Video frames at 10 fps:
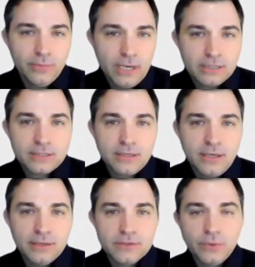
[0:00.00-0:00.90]
best.
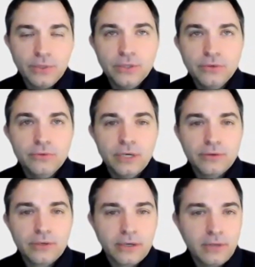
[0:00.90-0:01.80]
And so we do
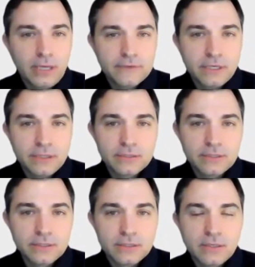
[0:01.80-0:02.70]
healthcare, life
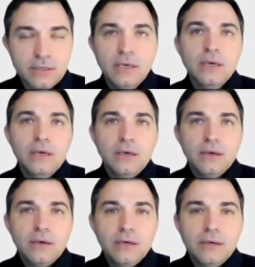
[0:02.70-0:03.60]
sciences.
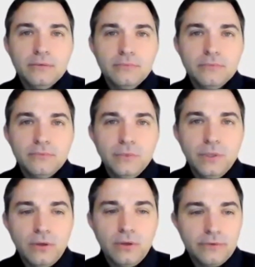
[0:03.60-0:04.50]
We
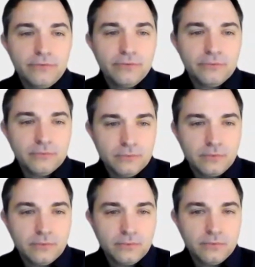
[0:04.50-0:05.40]
do a lot of
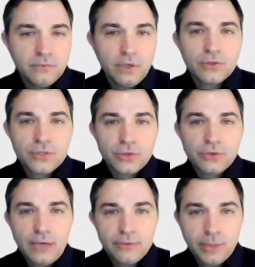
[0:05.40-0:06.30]
larger
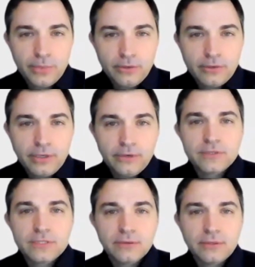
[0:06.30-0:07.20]
ground up healthcare
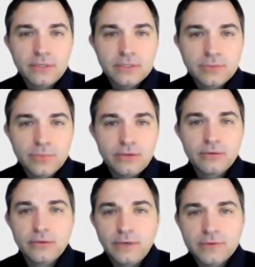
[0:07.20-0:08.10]
facilities,
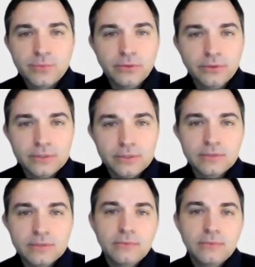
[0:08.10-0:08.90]
medical office buildings,